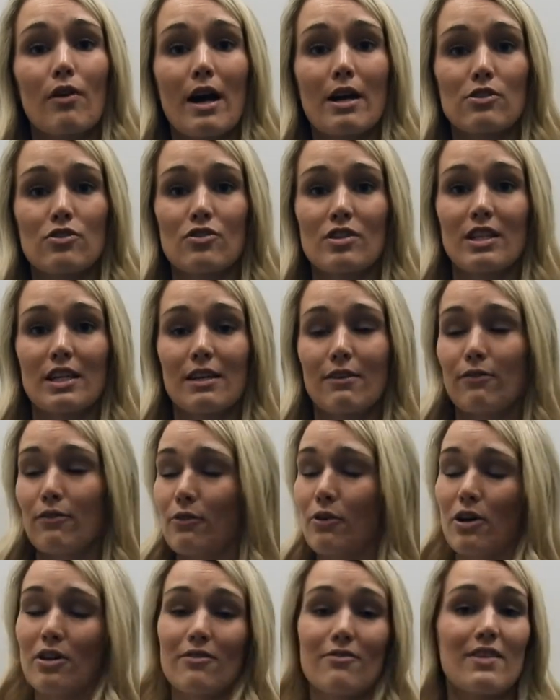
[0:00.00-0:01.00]
go out drinking, if
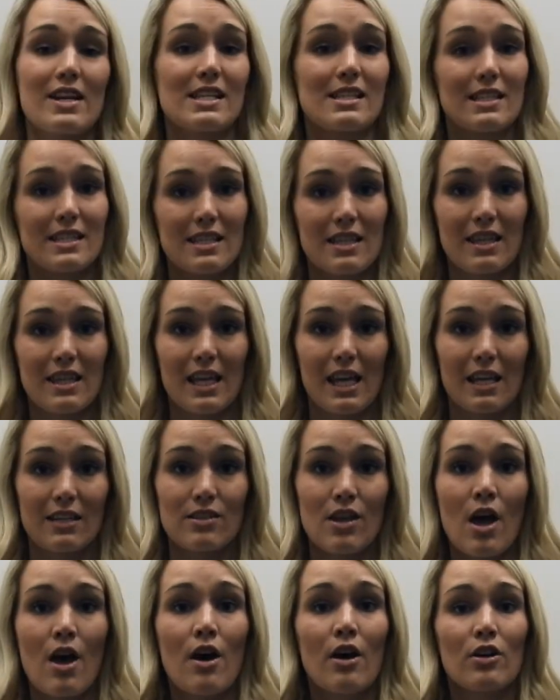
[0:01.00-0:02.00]
you've got events and
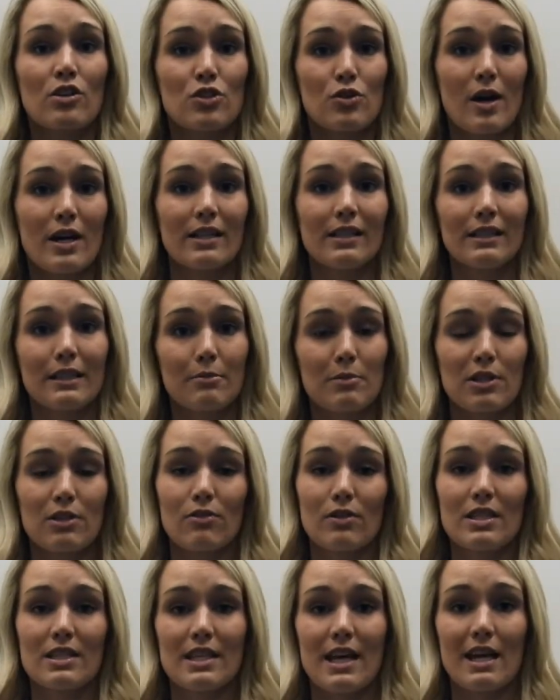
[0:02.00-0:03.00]
things, try to limit
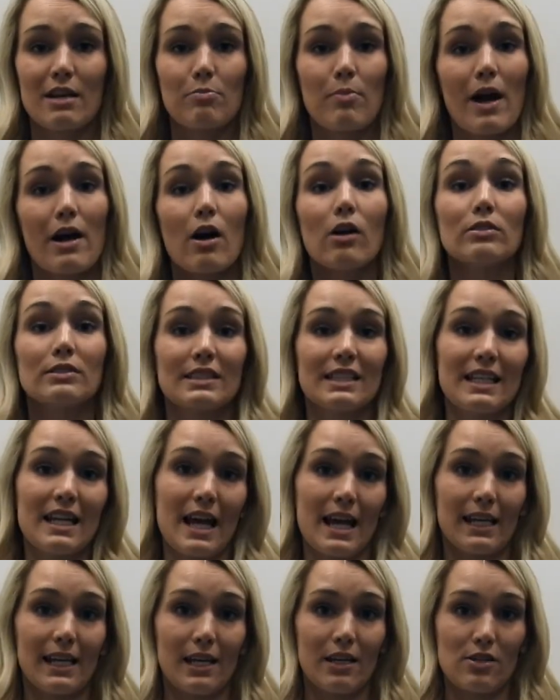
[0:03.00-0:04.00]
your intake by
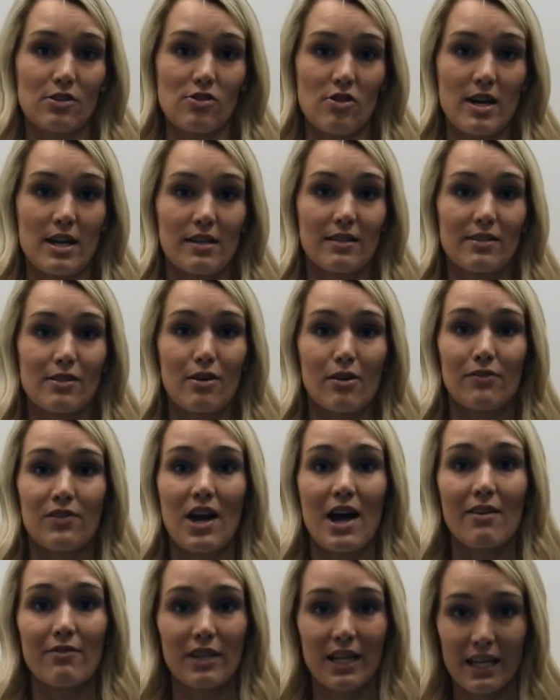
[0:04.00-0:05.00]
alternating your drinks. So if
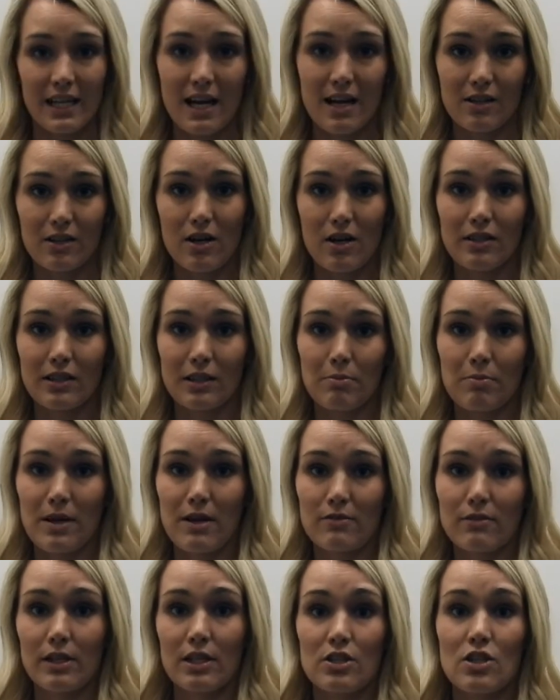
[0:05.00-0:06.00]
you're having an alcoholic
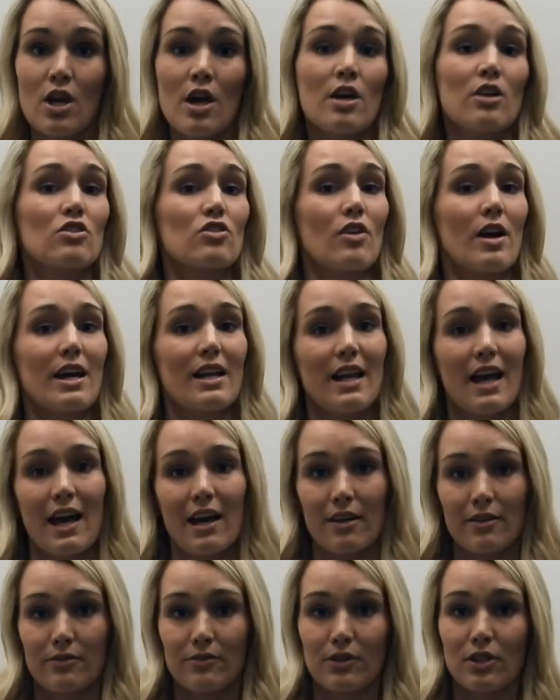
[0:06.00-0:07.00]
beverage, try and
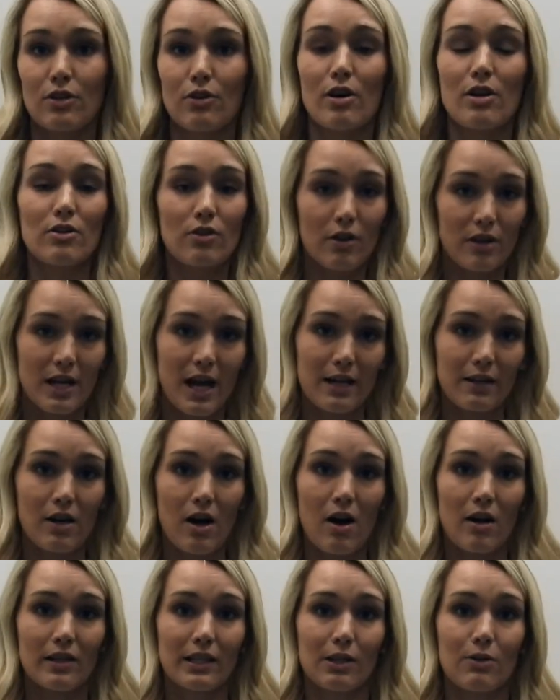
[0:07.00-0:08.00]
have a
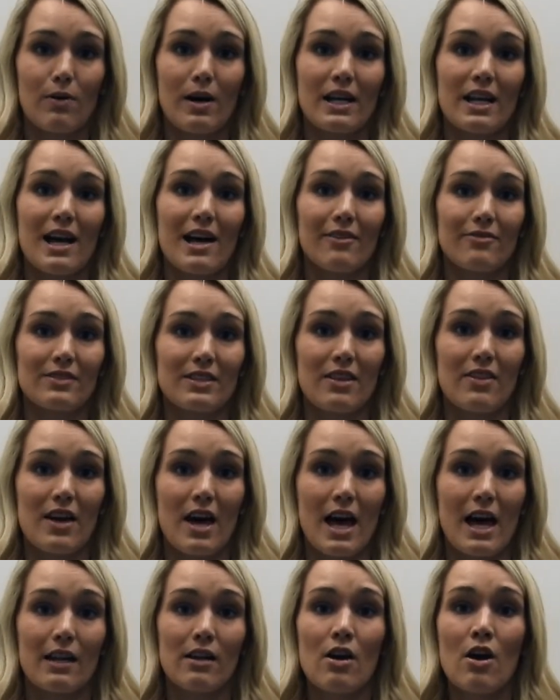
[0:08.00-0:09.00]
non-alcoholic one after
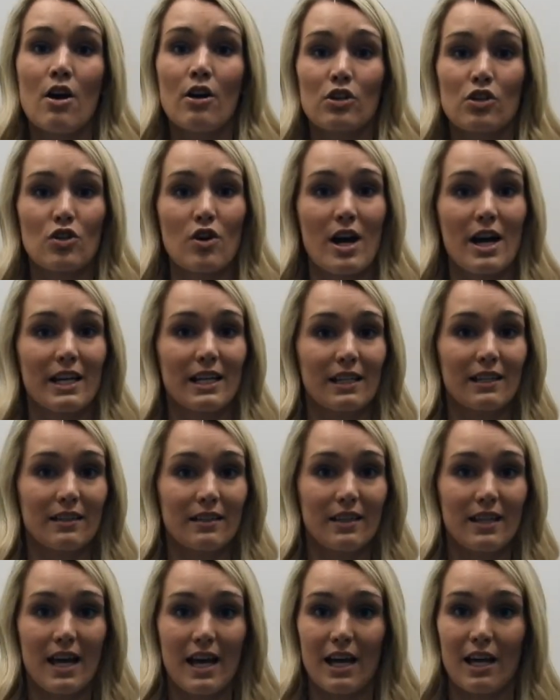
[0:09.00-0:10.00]
that. Try
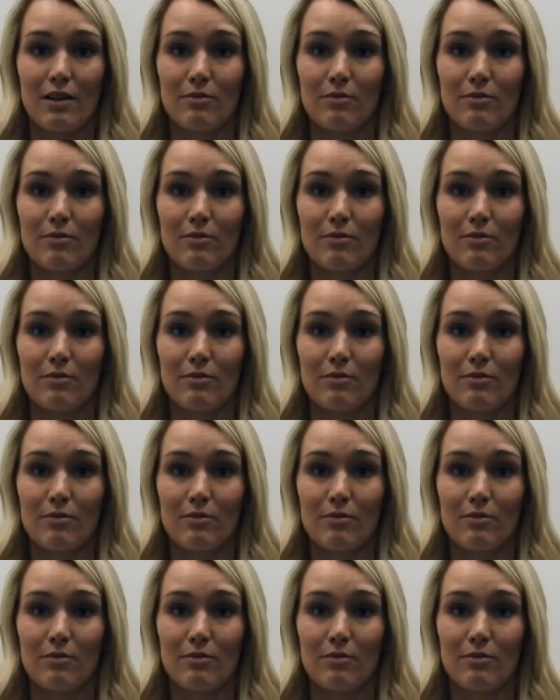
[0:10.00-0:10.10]
and